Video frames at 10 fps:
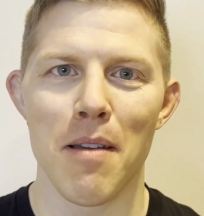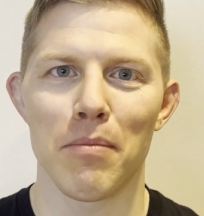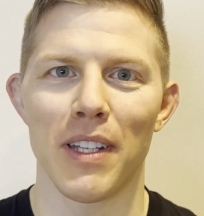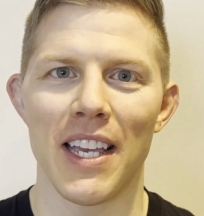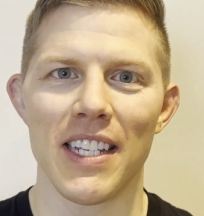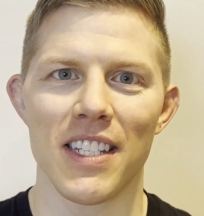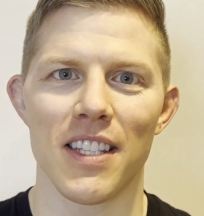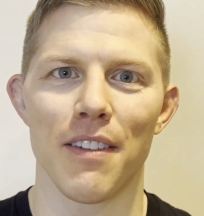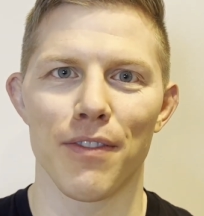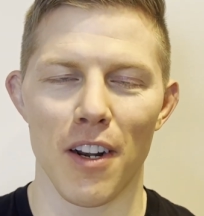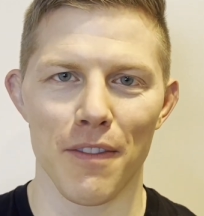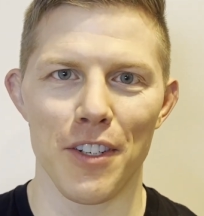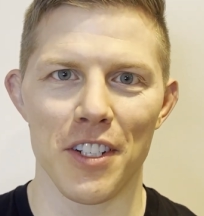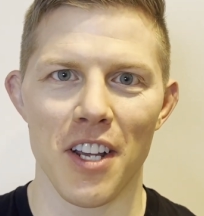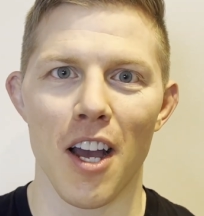Place the front of
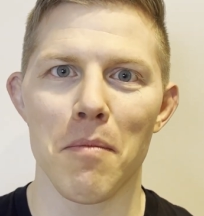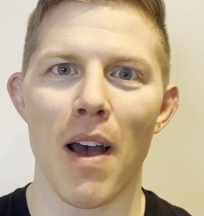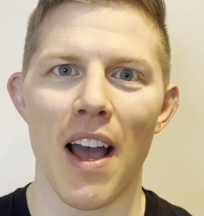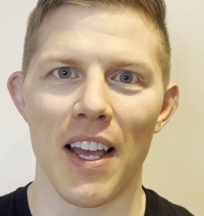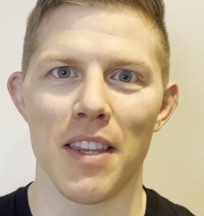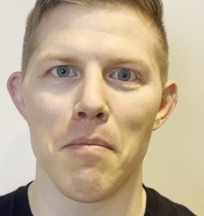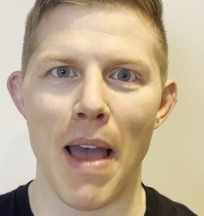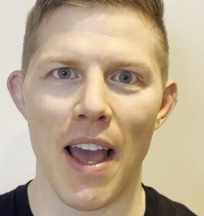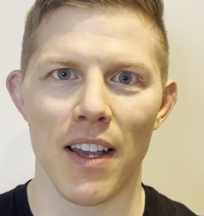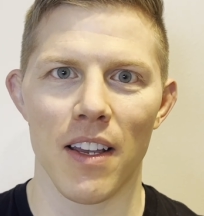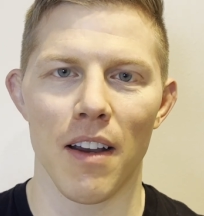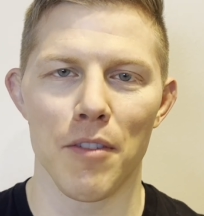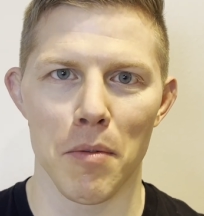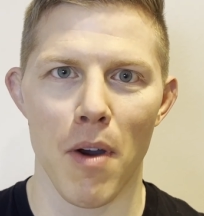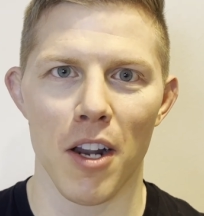your tongue behind the back of
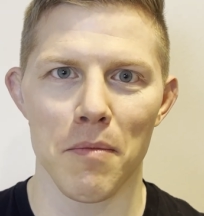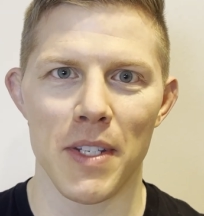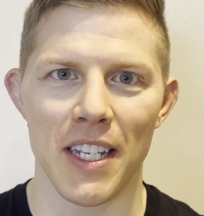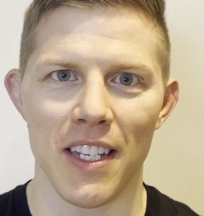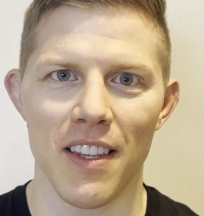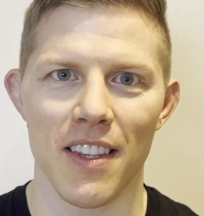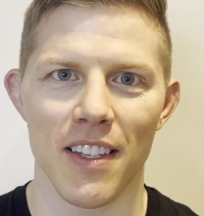your bottom teeth